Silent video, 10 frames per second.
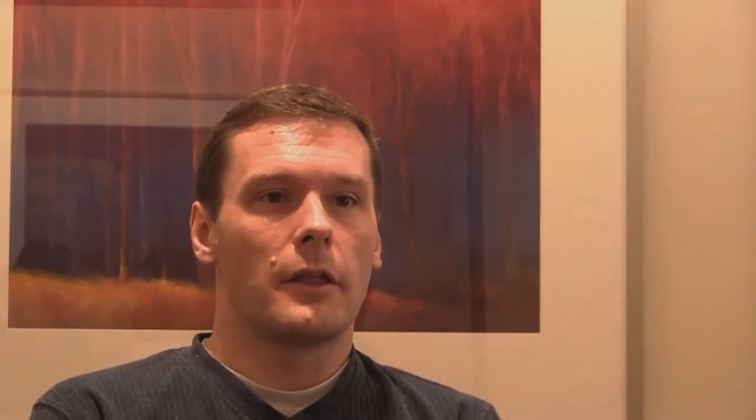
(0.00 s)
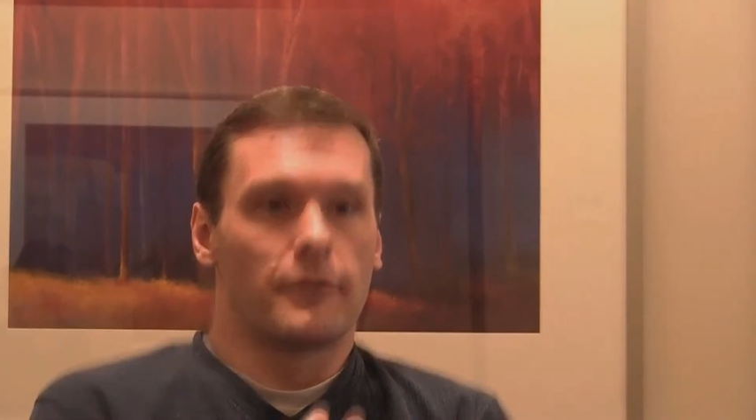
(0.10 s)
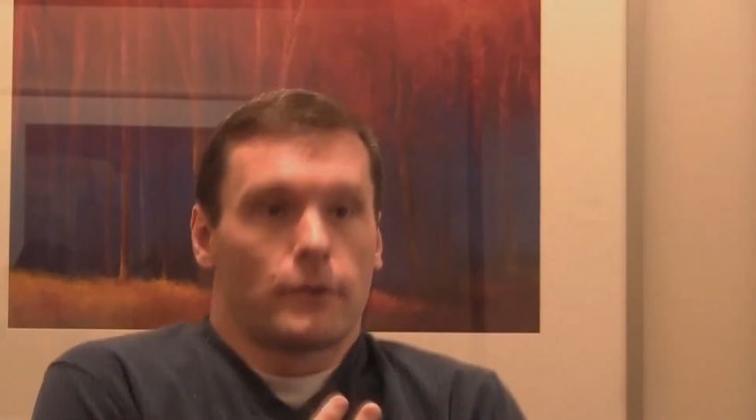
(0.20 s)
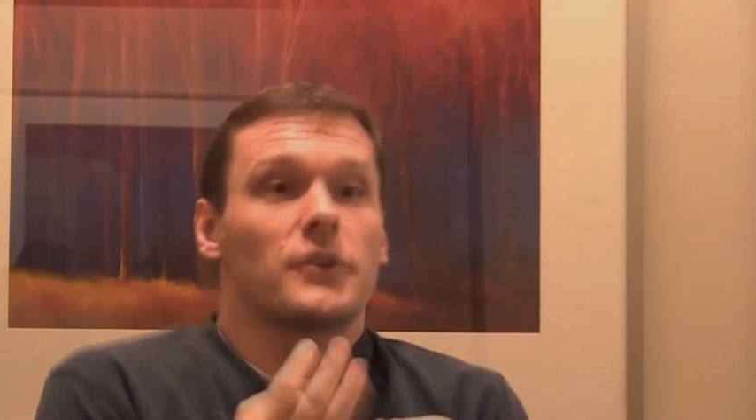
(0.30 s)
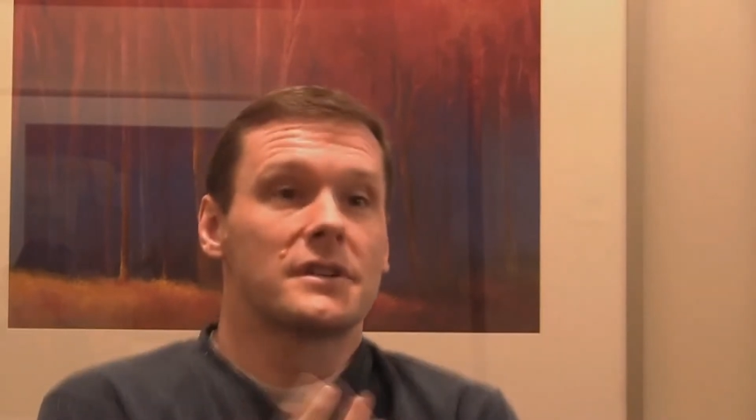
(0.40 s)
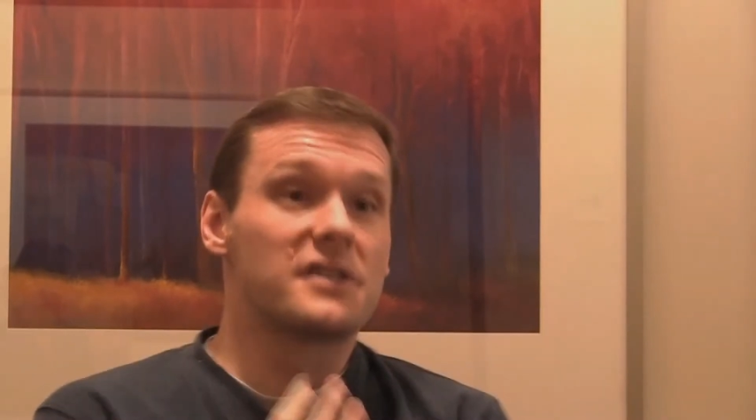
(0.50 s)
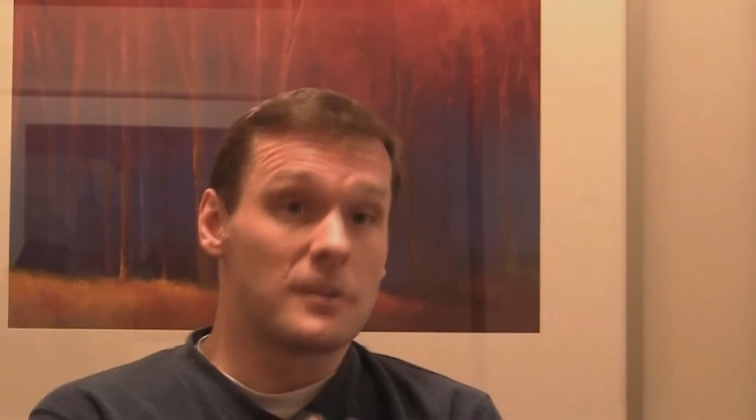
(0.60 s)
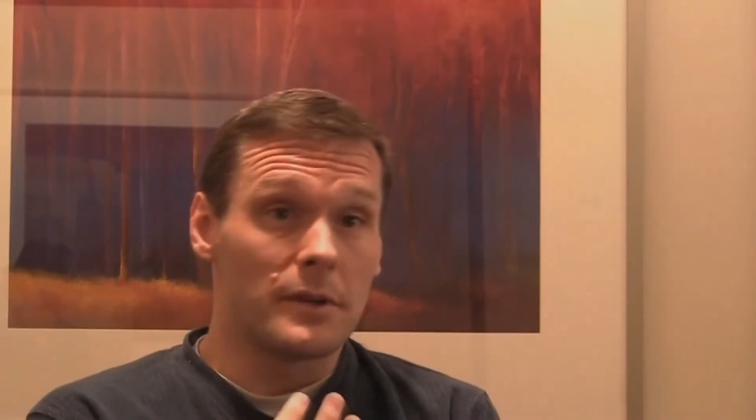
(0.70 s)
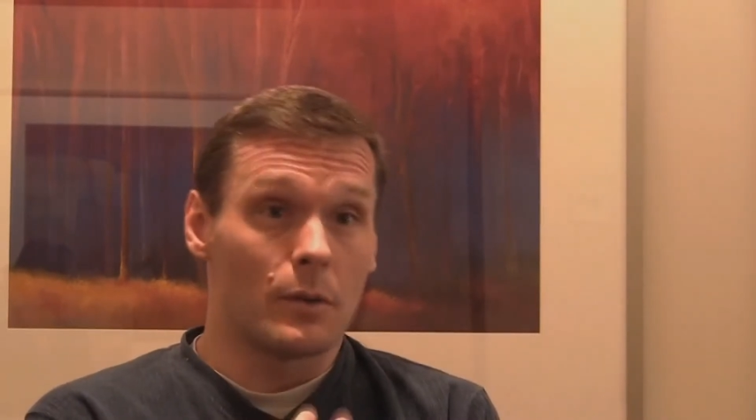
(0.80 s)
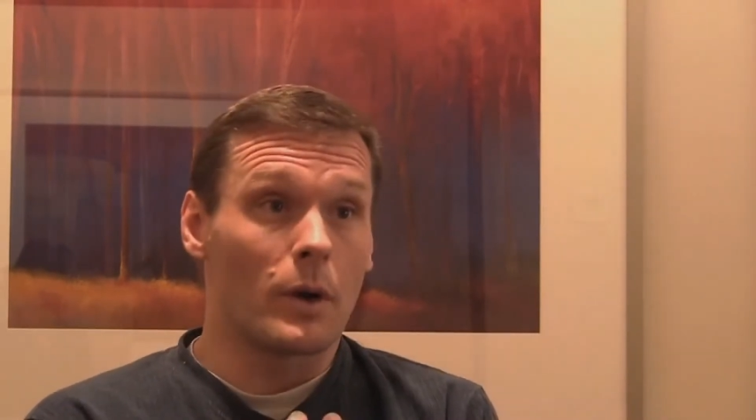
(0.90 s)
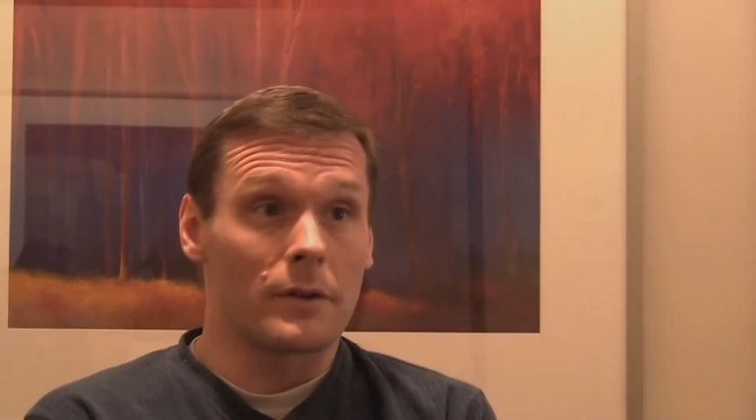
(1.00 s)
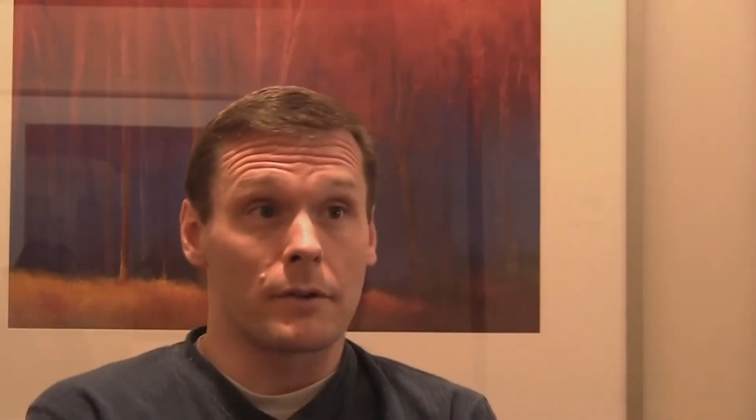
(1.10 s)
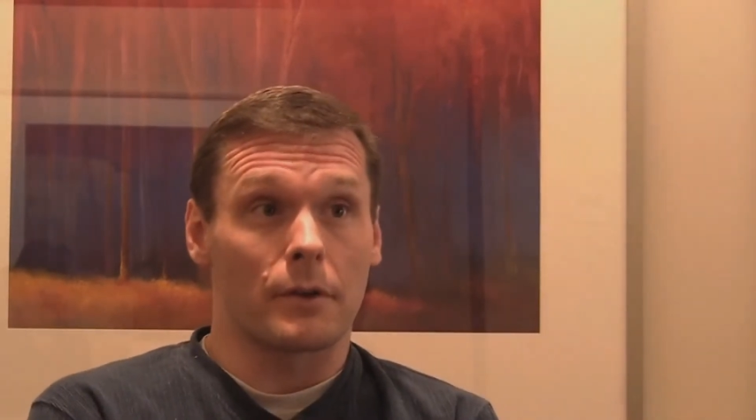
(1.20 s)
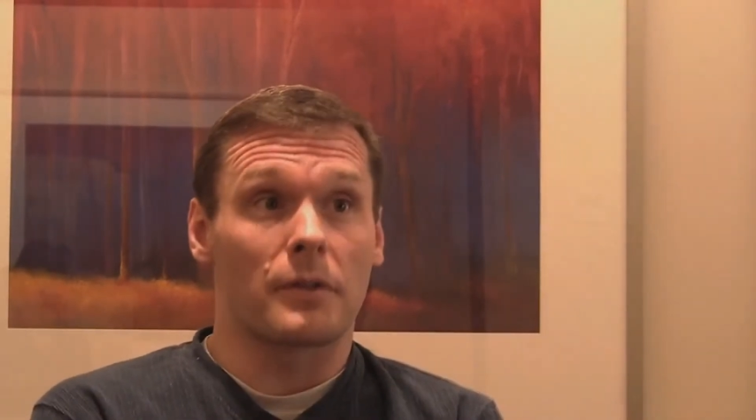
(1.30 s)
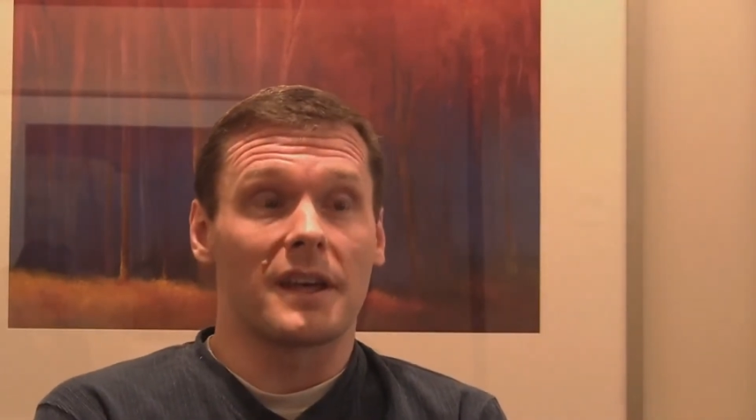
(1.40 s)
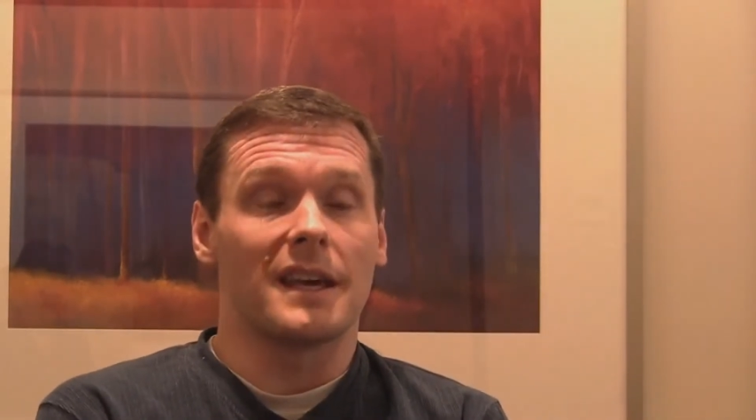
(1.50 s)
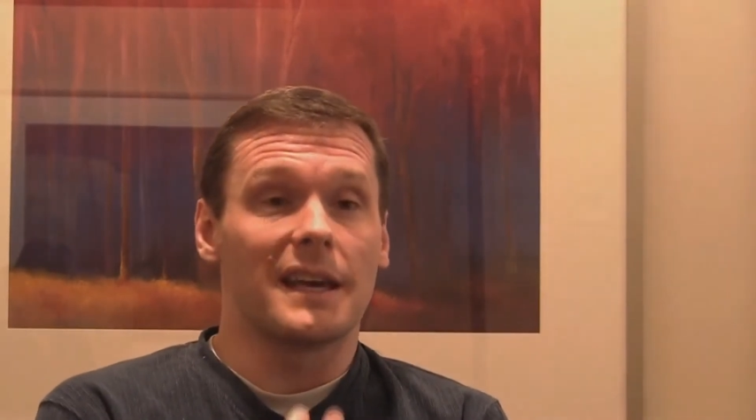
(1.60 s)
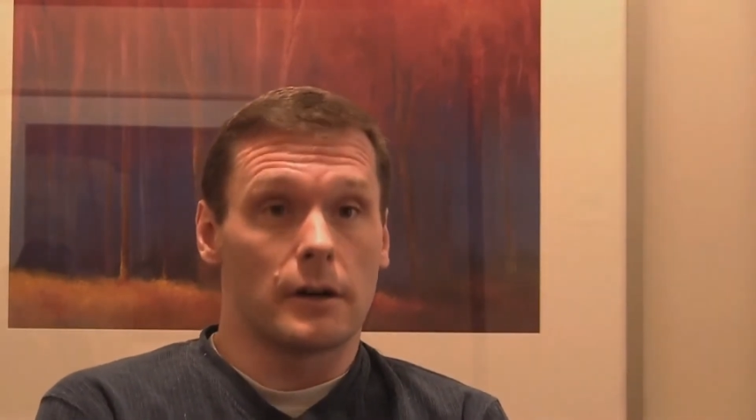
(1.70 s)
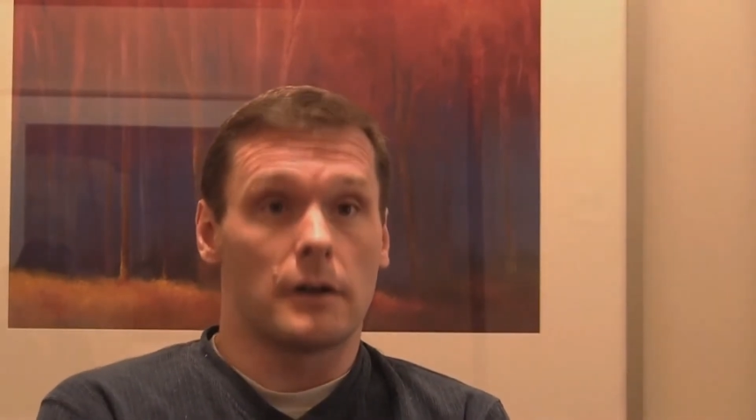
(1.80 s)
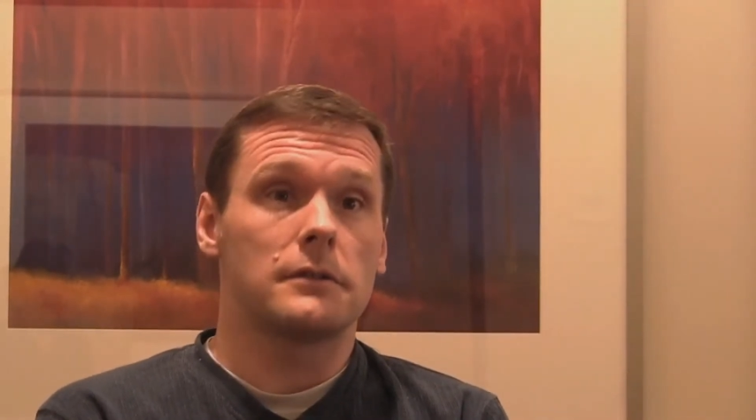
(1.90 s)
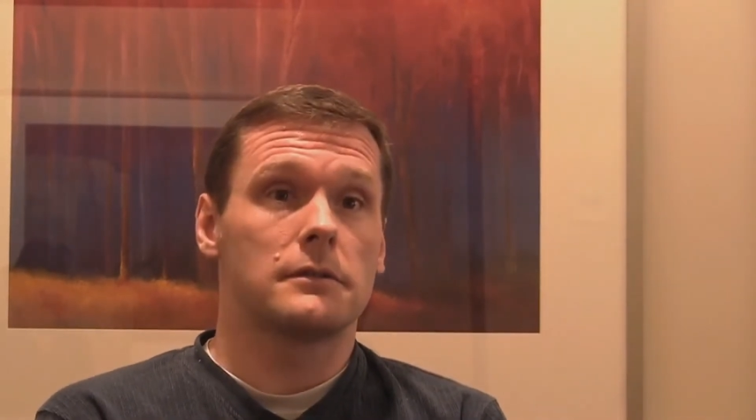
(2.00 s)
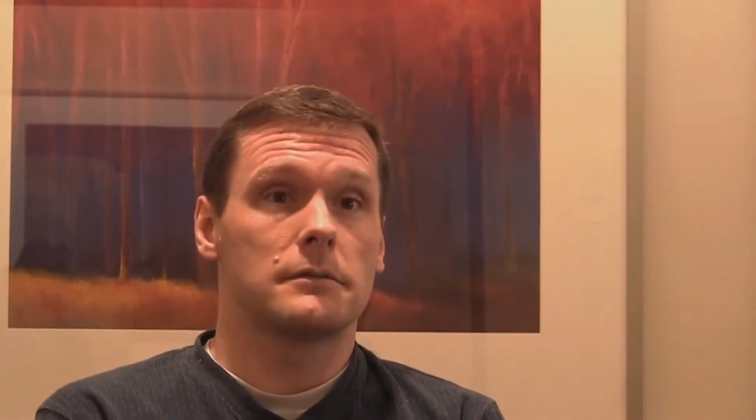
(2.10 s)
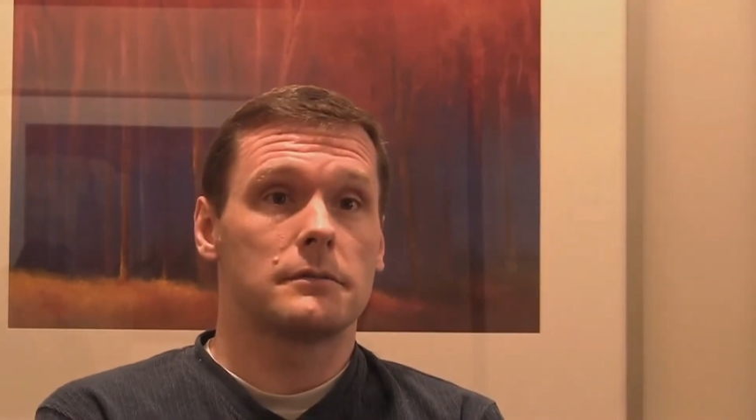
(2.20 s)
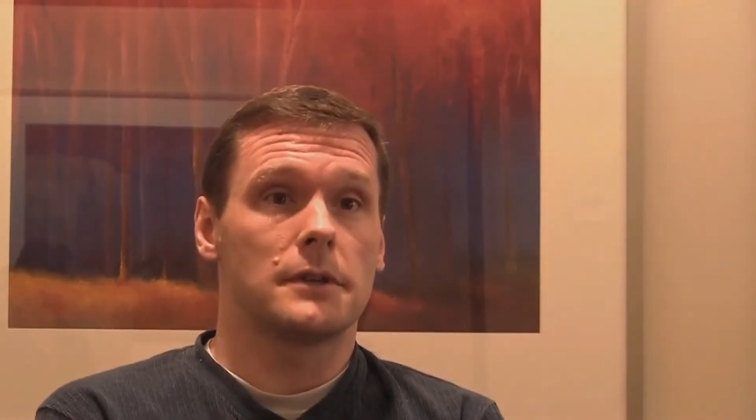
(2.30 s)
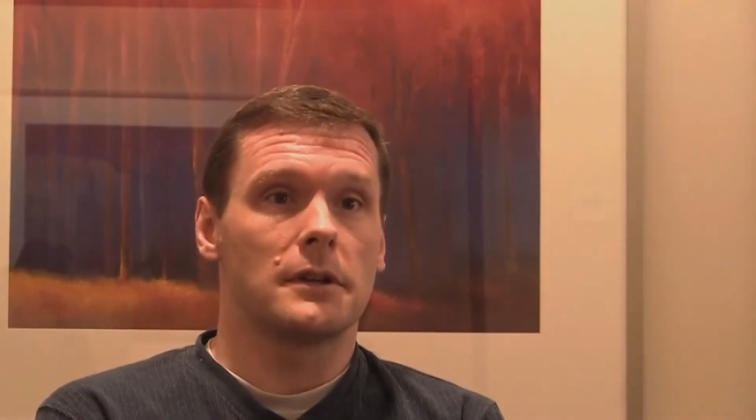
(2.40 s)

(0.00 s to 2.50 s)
The first is to be aware that they're thinking at all.